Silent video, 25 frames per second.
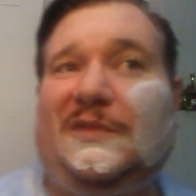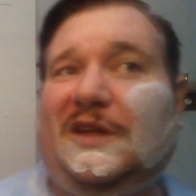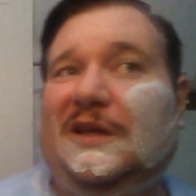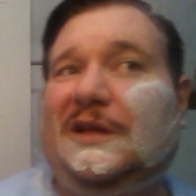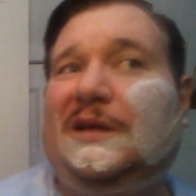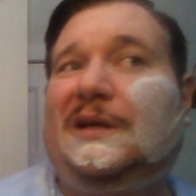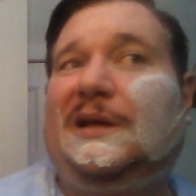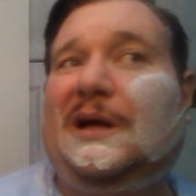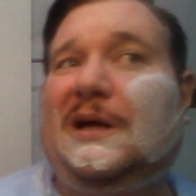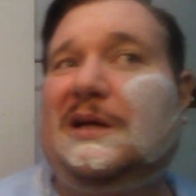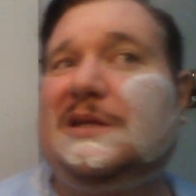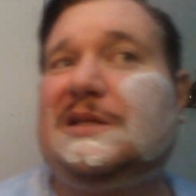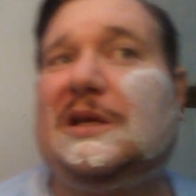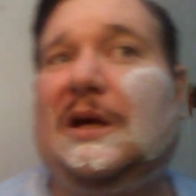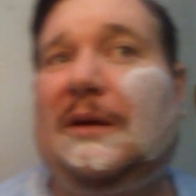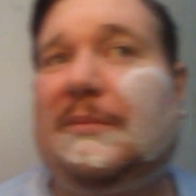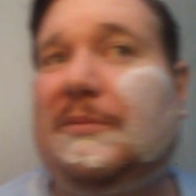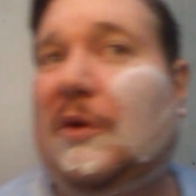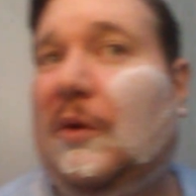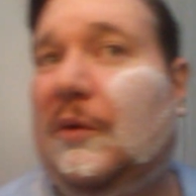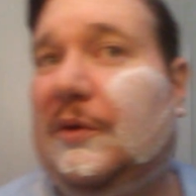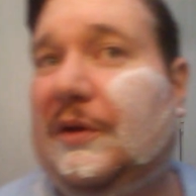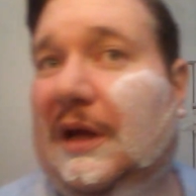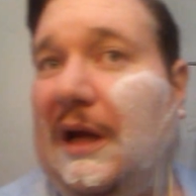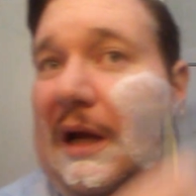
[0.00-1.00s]
And also, I'm
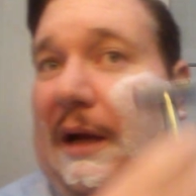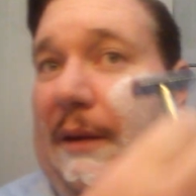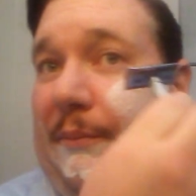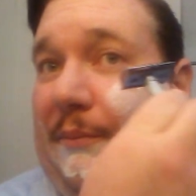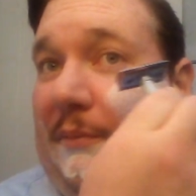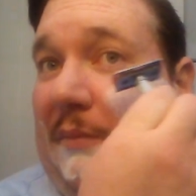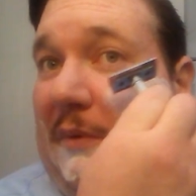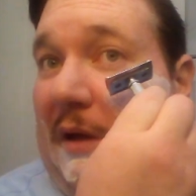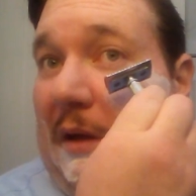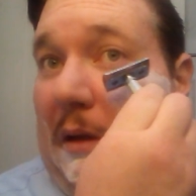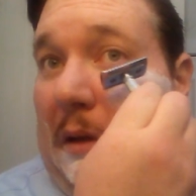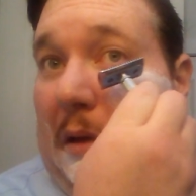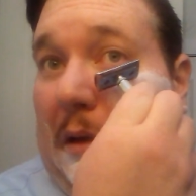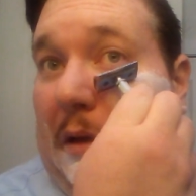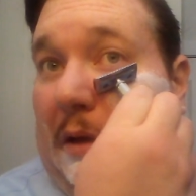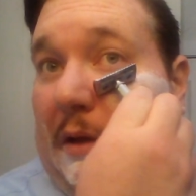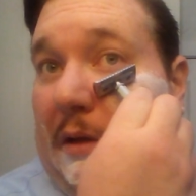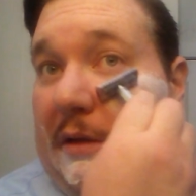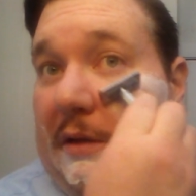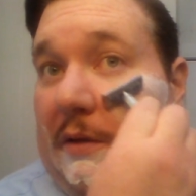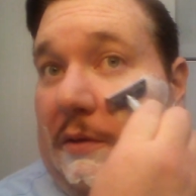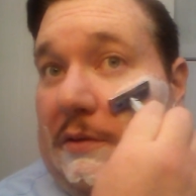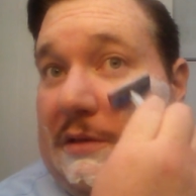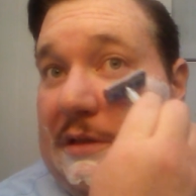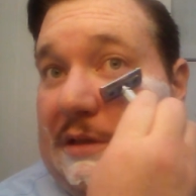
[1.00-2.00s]
going to come
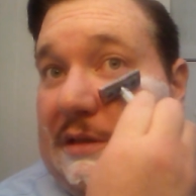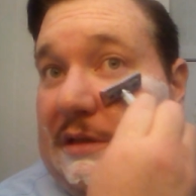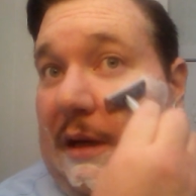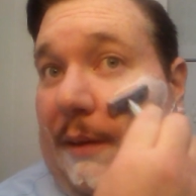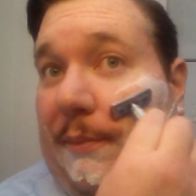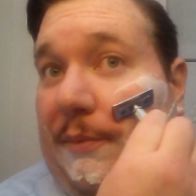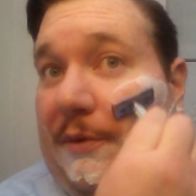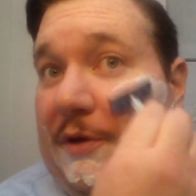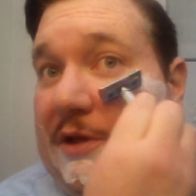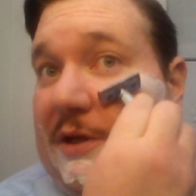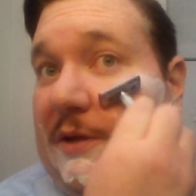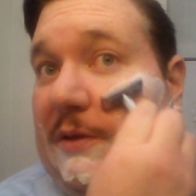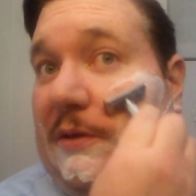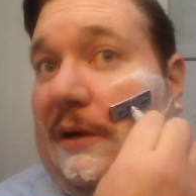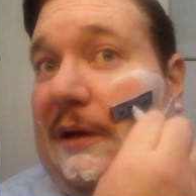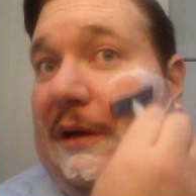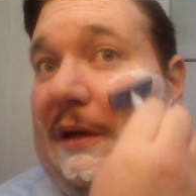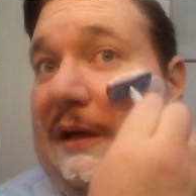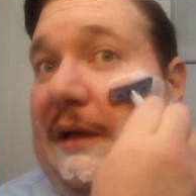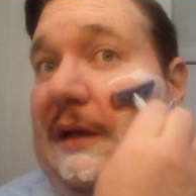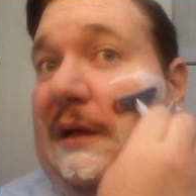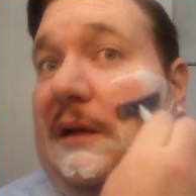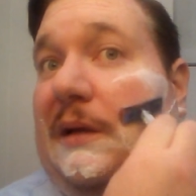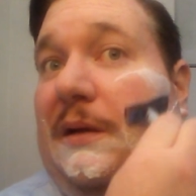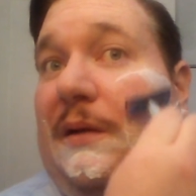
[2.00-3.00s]
use this
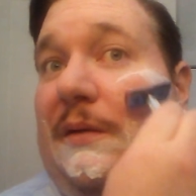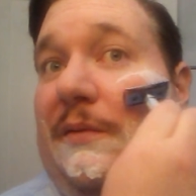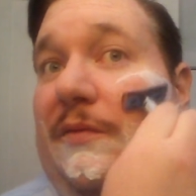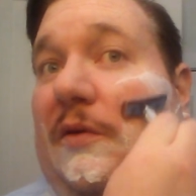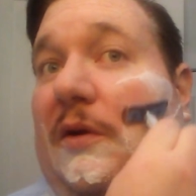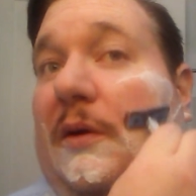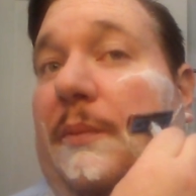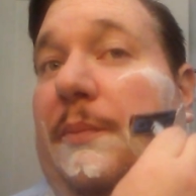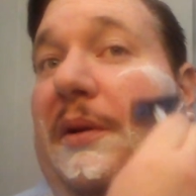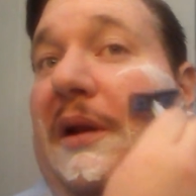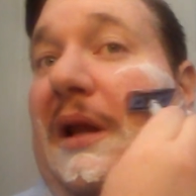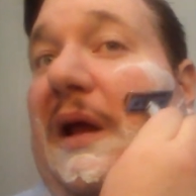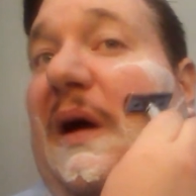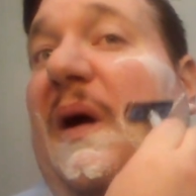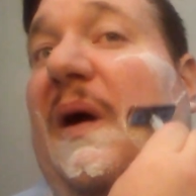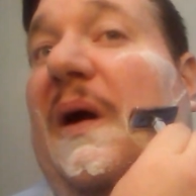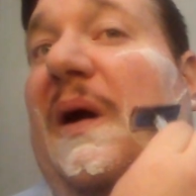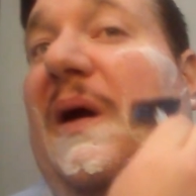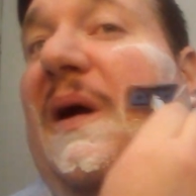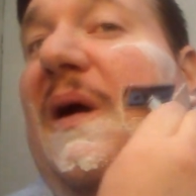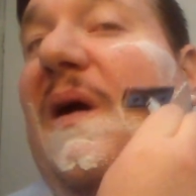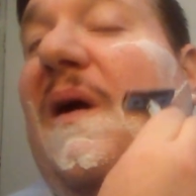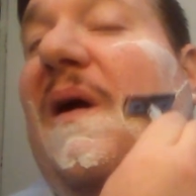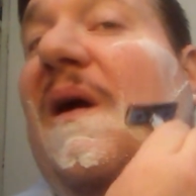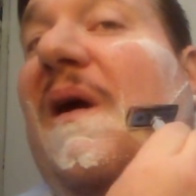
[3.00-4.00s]
opportunity for a
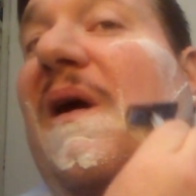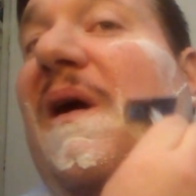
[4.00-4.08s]
plug.